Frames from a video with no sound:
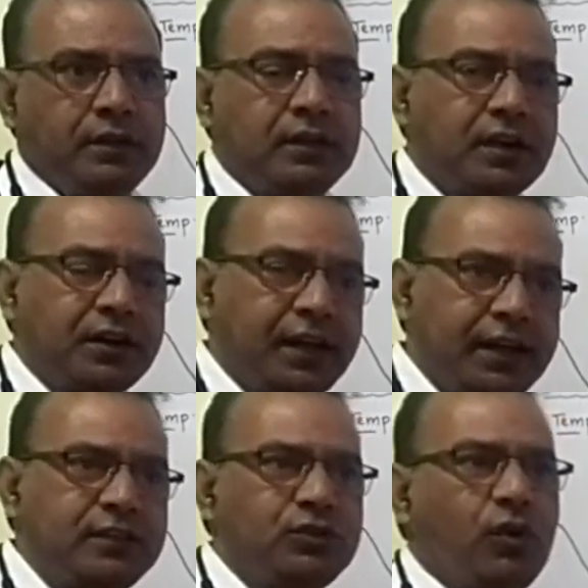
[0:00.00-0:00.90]
The
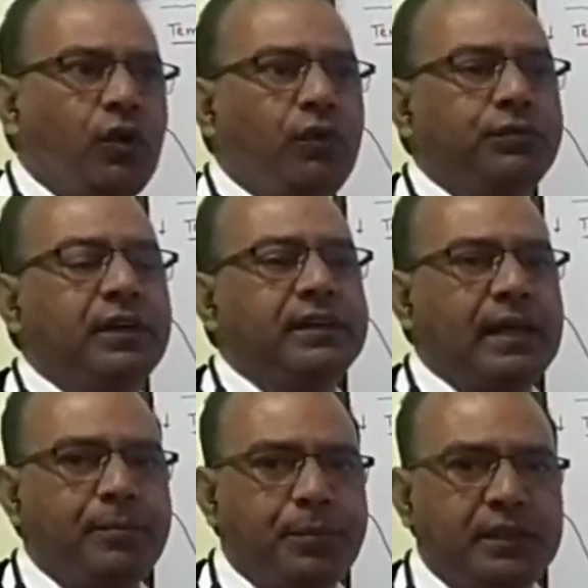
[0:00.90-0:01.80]
range of the
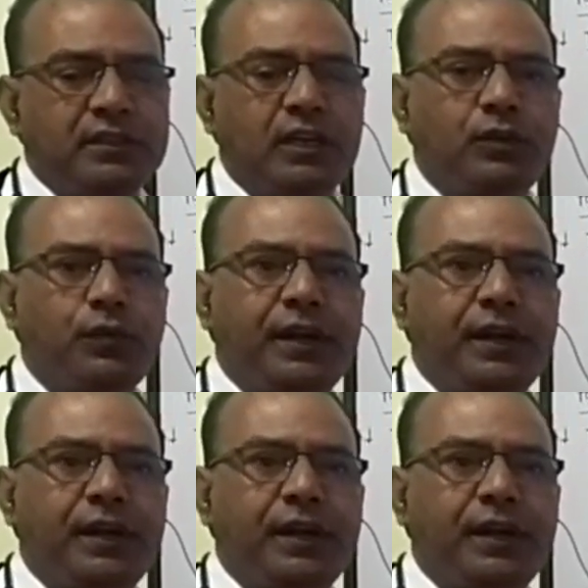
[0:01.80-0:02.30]
temperature